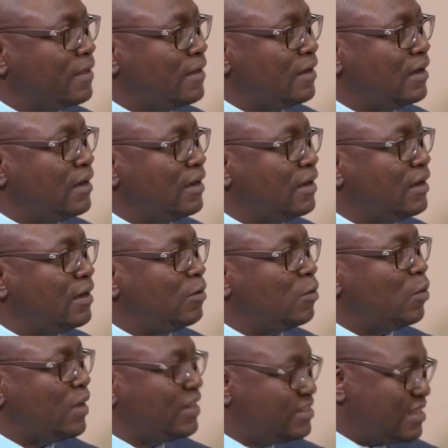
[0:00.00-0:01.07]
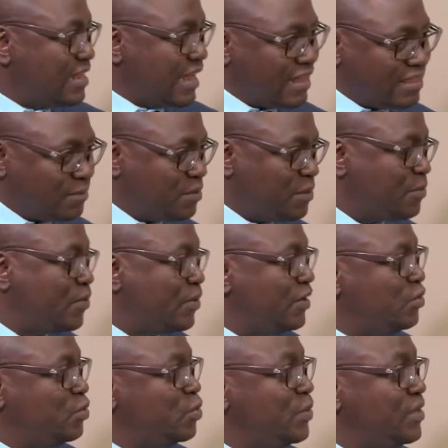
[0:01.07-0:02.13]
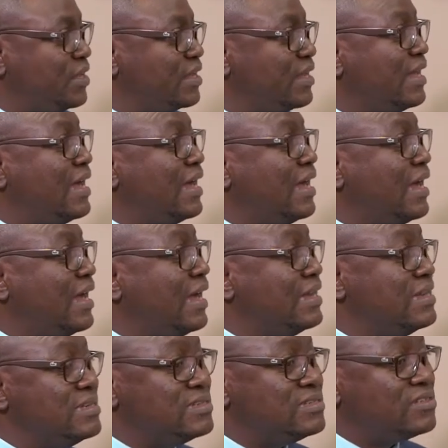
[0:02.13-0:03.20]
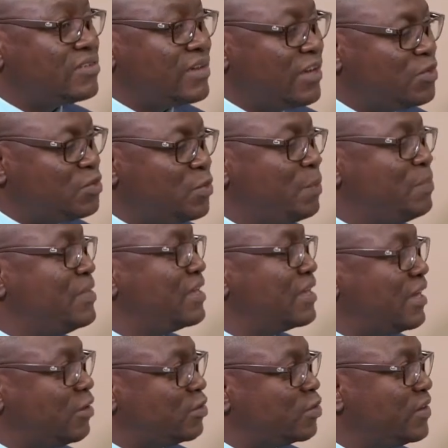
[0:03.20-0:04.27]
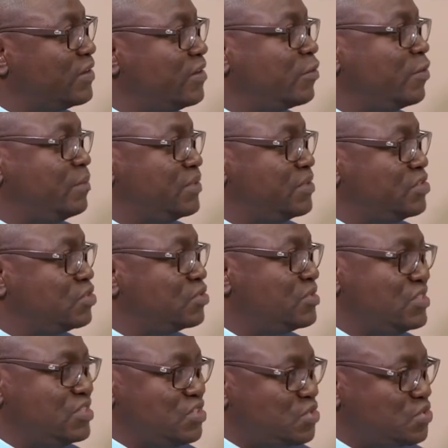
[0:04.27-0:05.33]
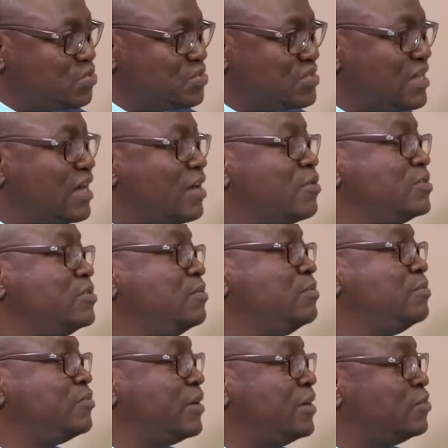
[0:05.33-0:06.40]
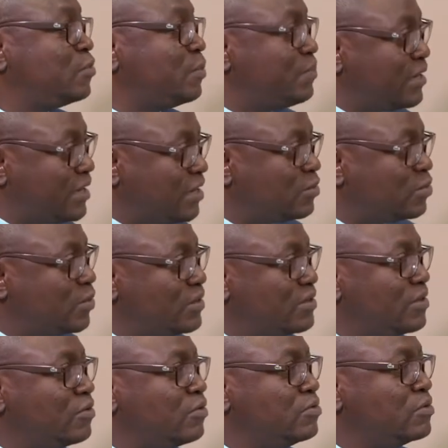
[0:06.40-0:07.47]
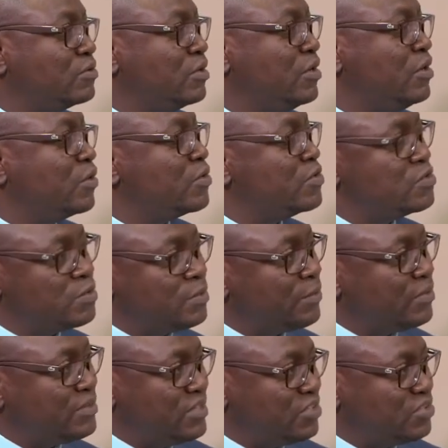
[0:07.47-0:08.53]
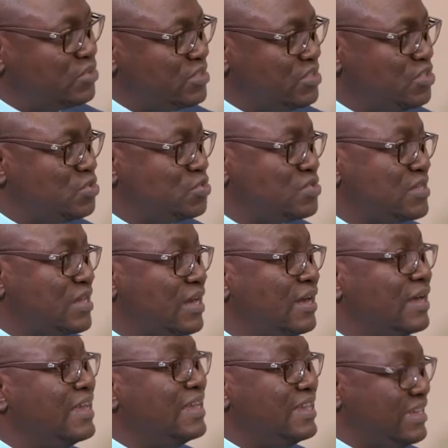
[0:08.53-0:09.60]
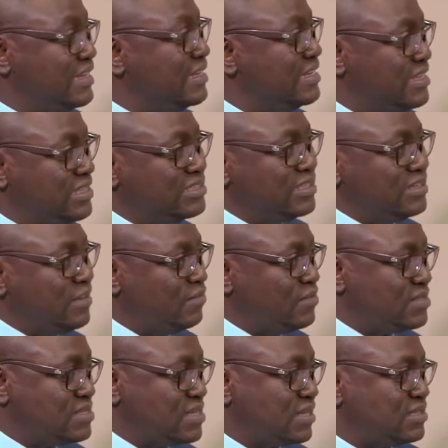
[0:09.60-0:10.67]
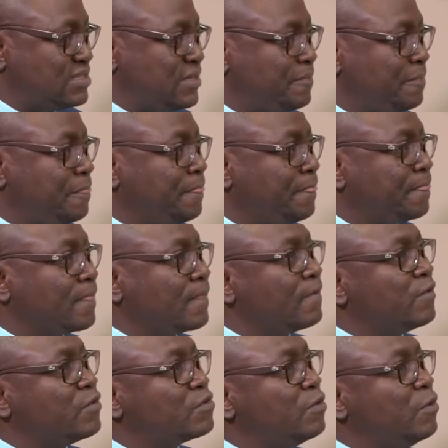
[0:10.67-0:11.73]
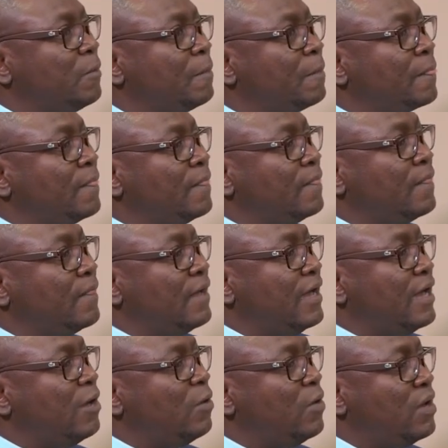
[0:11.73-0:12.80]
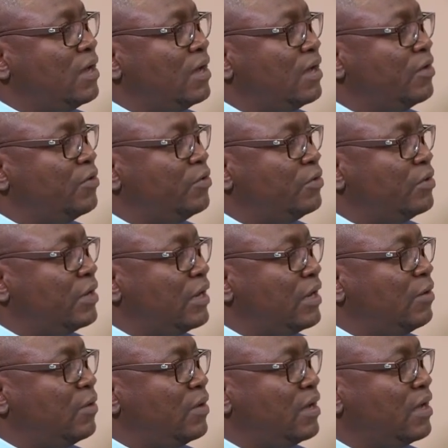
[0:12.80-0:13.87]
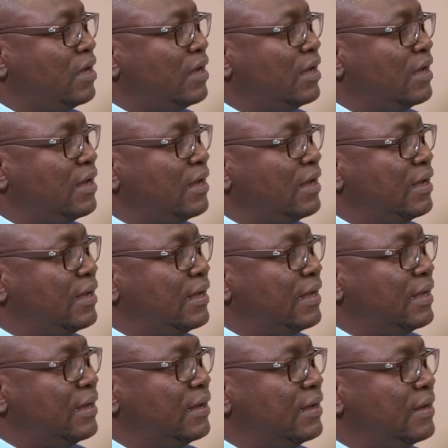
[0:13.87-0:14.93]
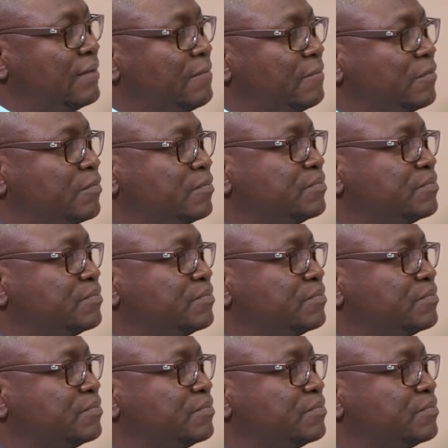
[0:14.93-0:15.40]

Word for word: uh, what the other people are doing and trying to pick out what the competition issues are, trying to pick out what the con consumer protection issues are in each and every sector. So, our, our um,